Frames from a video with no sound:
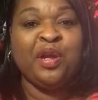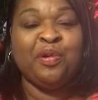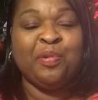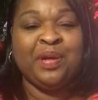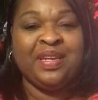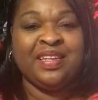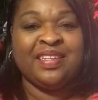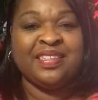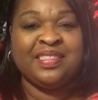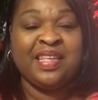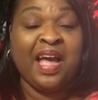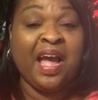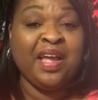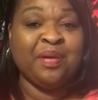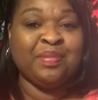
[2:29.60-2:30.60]
Greetings,
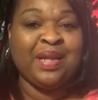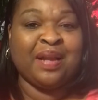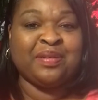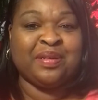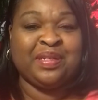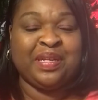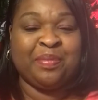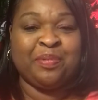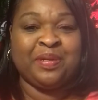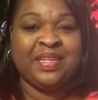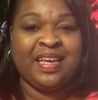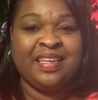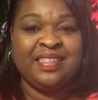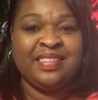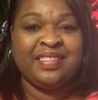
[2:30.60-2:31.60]
I am Dr. Deborah
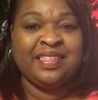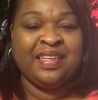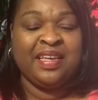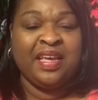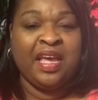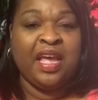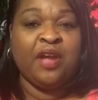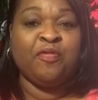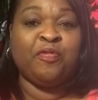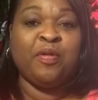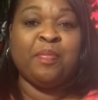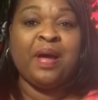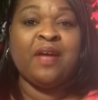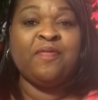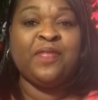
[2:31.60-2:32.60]
Dace, and
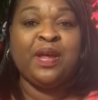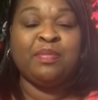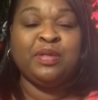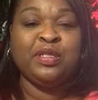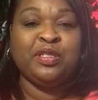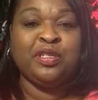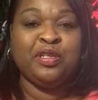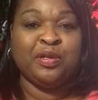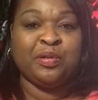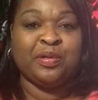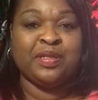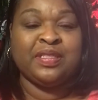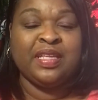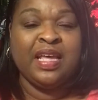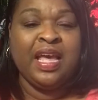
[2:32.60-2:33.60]
from my family to
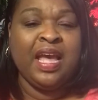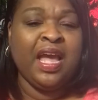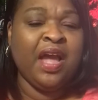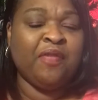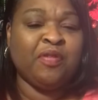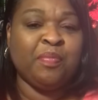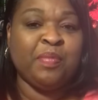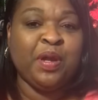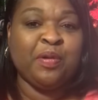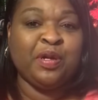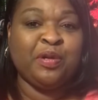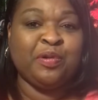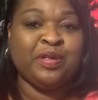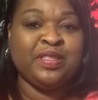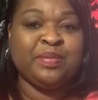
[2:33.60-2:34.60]
yours, have a
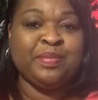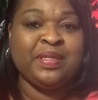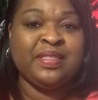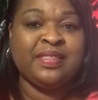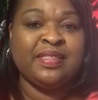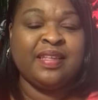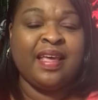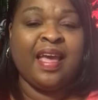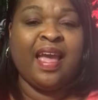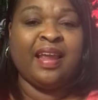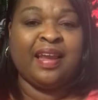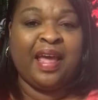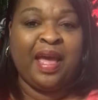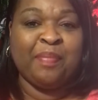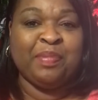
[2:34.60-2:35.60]
Merry Christmas
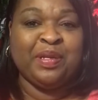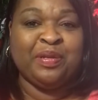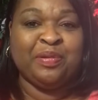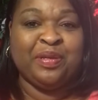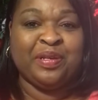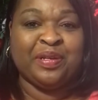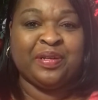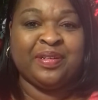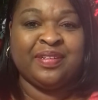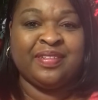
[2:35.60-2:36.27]
and a Happy New Year.